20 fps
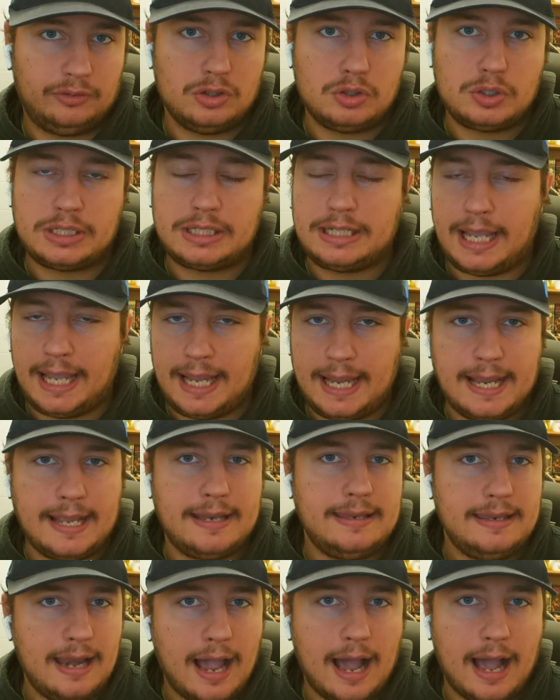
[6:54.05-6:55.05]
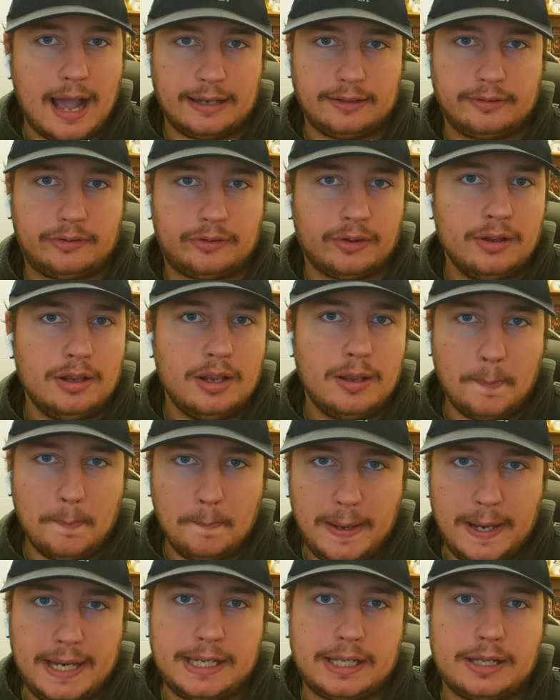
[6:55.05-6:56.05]
You cannot
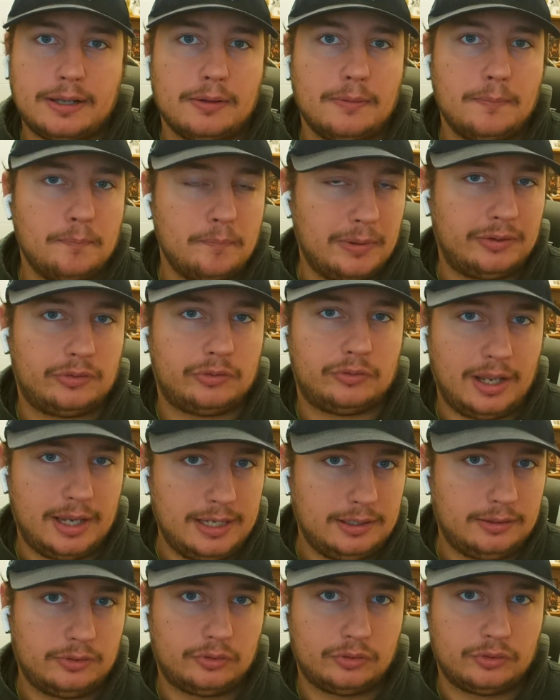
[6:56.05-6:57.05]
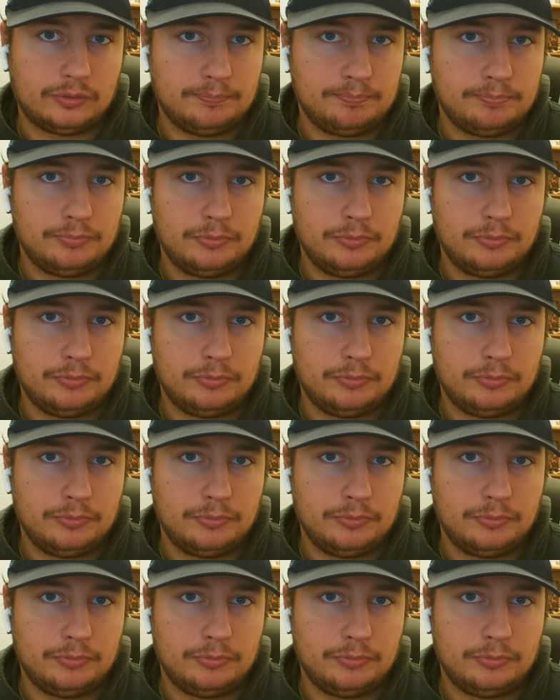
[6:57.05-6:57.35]
make mistakes.